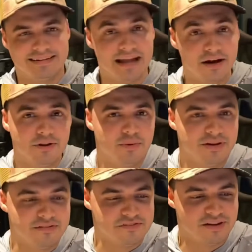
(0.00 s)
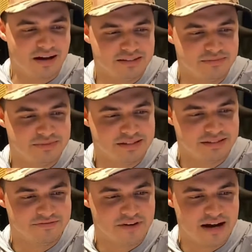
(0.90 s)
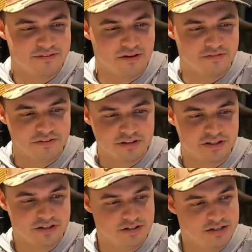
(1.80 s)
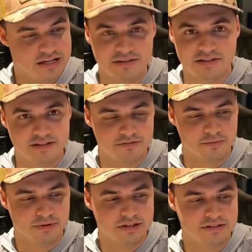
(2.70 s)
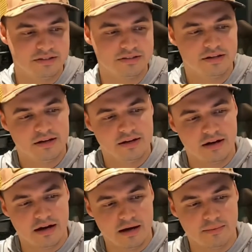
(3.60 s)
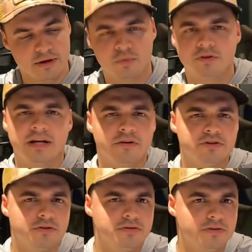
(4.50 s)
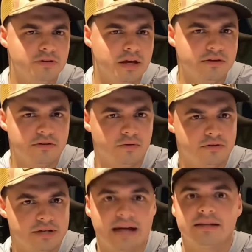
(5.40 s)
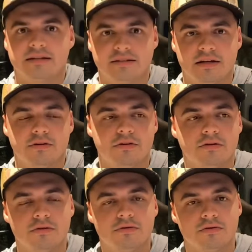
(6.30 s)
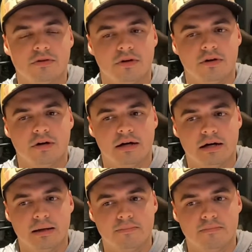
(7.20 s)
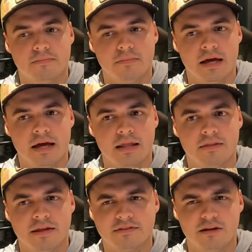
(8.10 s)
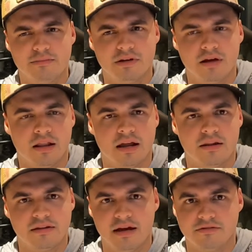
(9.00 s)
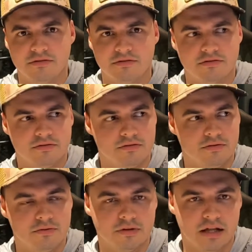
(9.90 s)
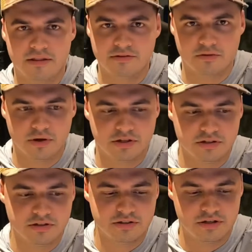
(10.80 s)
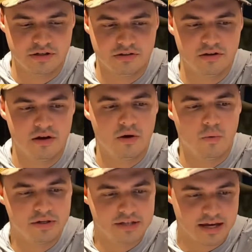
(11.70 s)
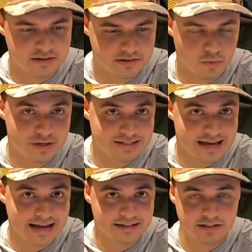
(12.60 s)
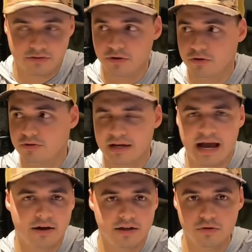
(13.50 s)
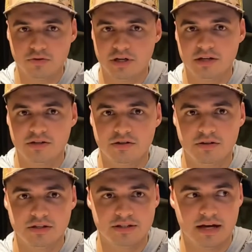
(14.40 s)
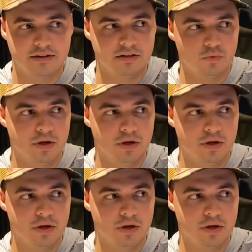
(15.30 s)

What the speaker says: Not only will it feel awesome to find a fish in these different places, it will challenge you in the tactics that you use. And that's going to be a lot of the answers to a lot of these questions is what tactics are you using? How can you change these tactics?